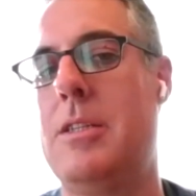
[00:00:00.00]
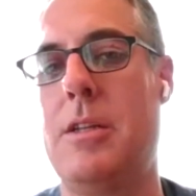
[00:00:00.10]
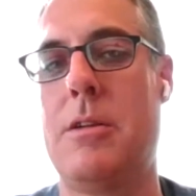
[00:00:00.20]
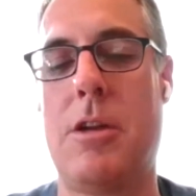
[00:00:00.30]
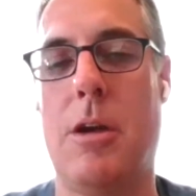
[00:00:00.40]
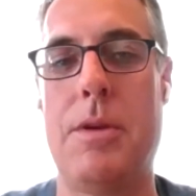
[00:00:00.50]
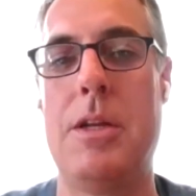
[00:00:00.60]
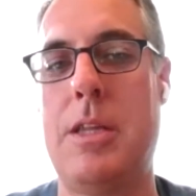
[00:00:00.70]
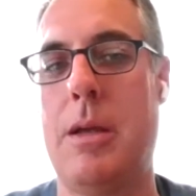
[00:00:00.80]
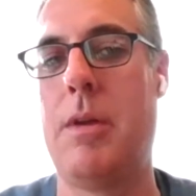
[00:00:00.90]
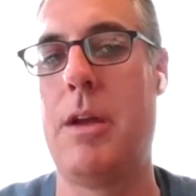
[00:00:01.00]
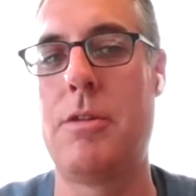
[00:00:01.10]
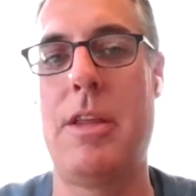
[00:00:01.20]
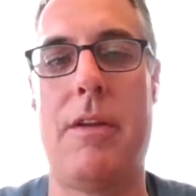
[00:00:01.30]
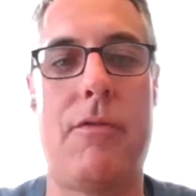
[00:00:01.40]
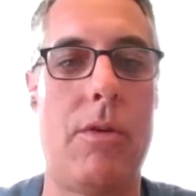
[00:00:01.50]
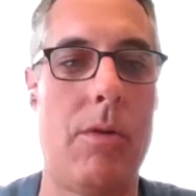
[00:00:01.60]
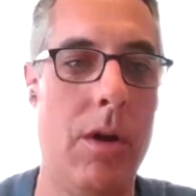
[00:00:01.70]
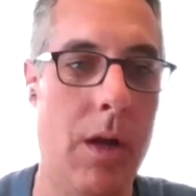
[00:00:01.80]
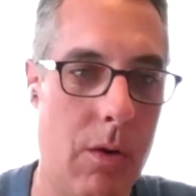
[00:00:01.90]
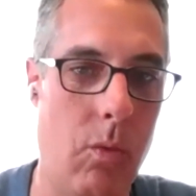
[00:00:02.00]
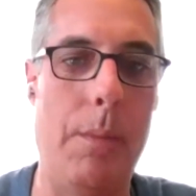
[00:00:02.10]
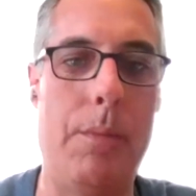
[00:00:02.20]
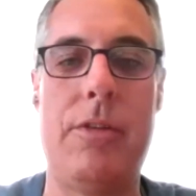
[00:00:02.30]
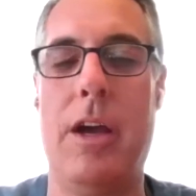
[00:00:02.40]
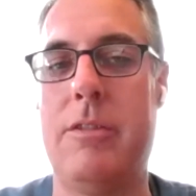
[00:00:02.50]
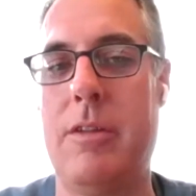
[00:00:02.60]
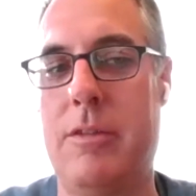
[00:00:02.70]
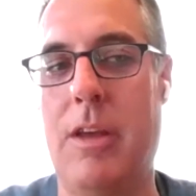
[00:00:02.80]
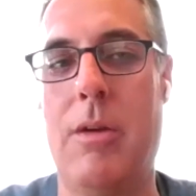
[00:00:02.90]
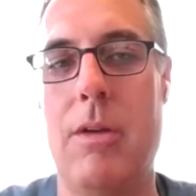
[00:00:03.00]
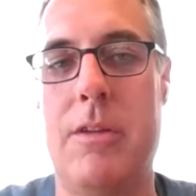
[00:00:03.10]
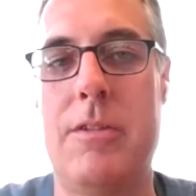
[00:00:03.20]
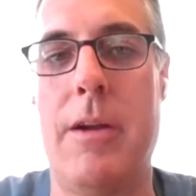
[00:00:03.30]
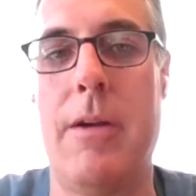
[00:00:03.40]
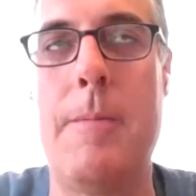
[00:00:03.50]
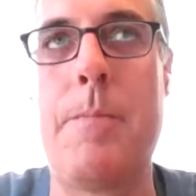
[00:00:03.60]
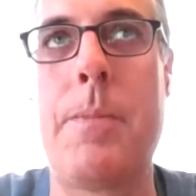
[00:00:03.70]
and there's companies that measure that for websites, et cetera, et cetera.